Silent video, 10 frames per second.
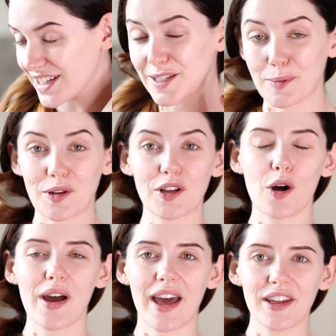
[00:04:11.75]
yeah, so I'm gonna
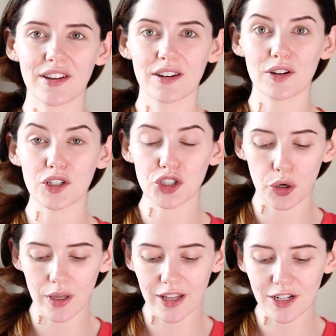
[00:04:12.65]
go ahead and I'm gonna show
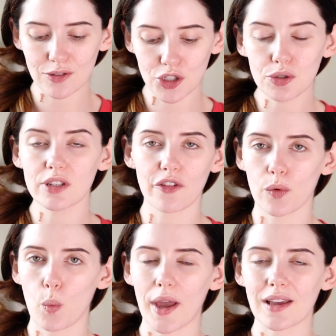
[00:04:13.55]
you like two
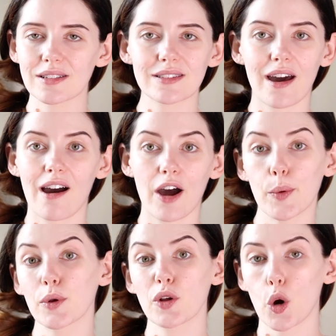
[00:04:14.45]
different ways that I
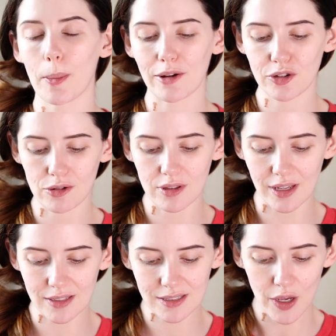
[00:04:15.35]
would go about doing
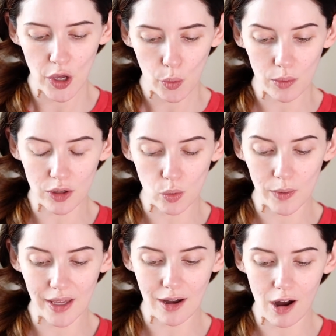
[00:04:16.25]
this within a
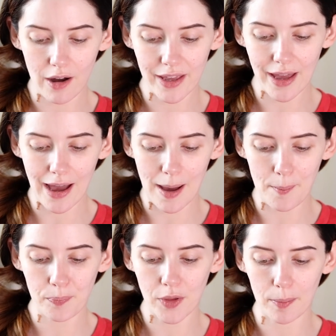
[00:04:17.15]
week. I
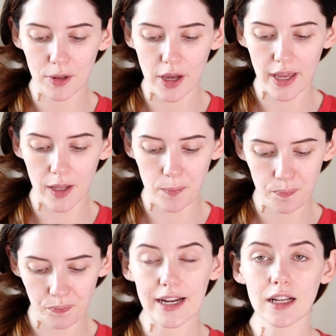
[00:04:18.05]
am applying
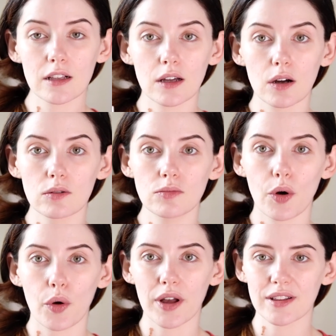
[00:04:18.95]
Argan Glow
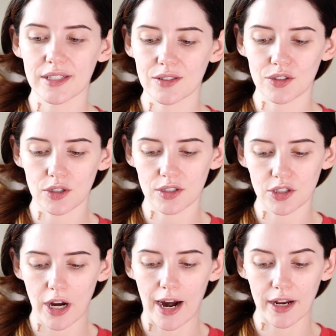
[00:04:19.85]
oil. This is
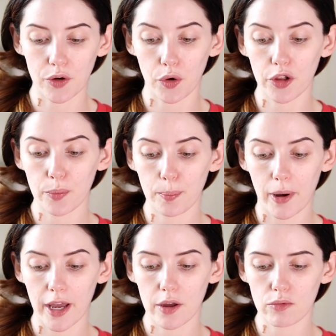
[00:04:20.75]
just argan oil
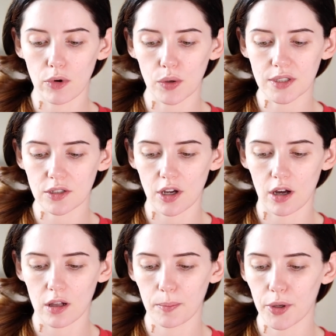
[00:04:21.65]
by
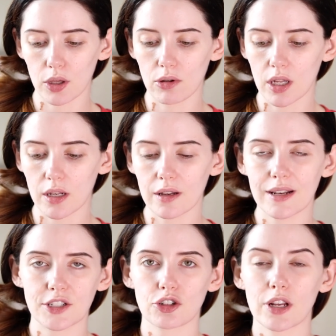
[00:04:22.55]
Rosenthal, but you can
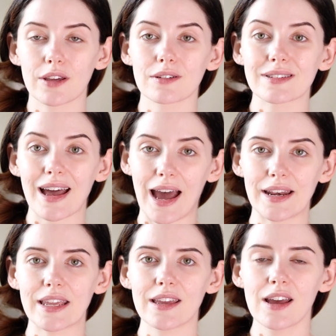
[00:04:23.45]
literally use
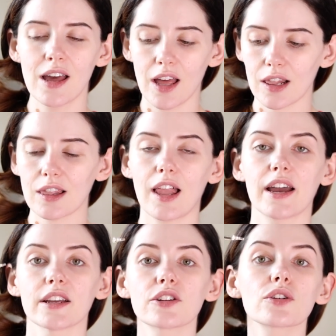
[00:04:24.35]
any
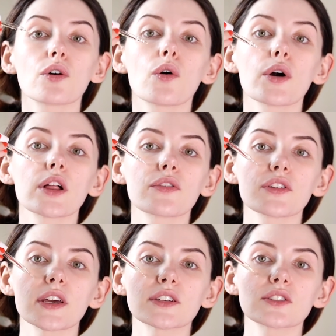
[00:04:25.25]
light oil for
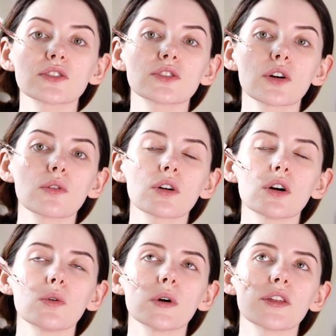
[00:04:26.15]
this. Don't
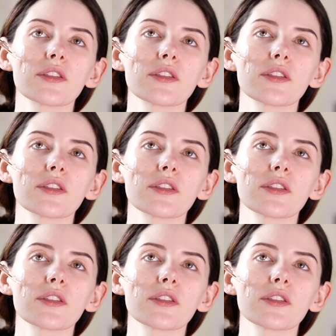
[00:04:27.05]
go with